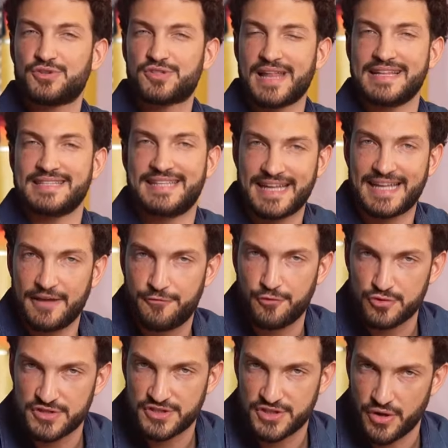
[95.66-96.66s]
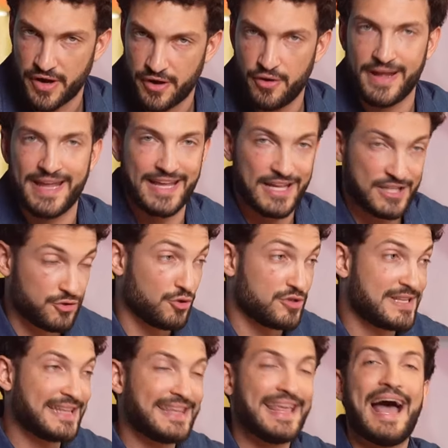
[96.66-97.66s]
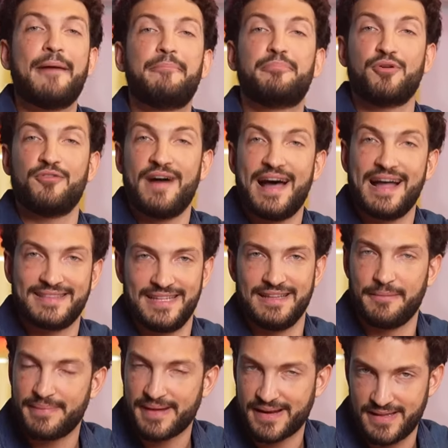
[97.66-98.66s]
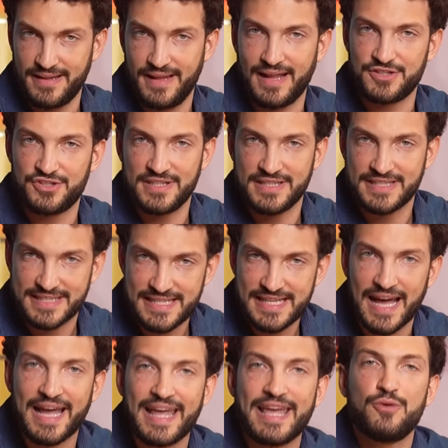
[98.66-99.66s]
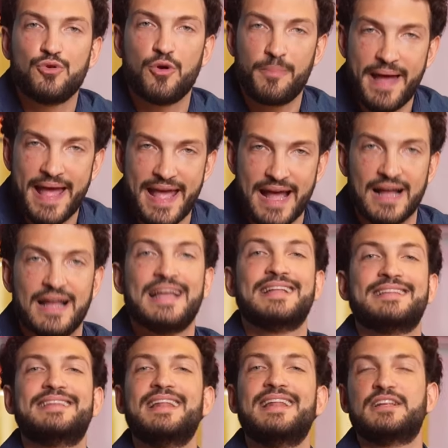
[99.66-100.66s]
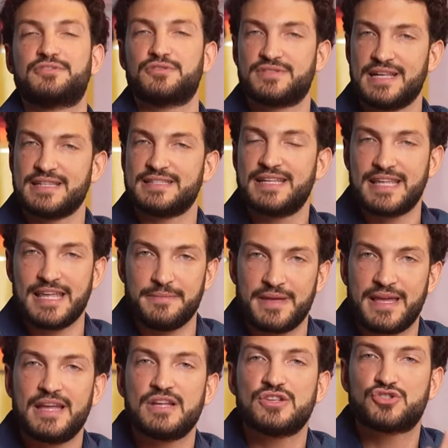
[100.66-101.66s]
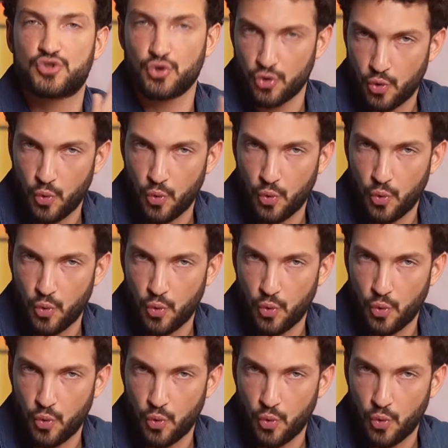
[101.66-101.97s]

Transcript: There are four substances that work and that have been approved by the European Chemicals Agency.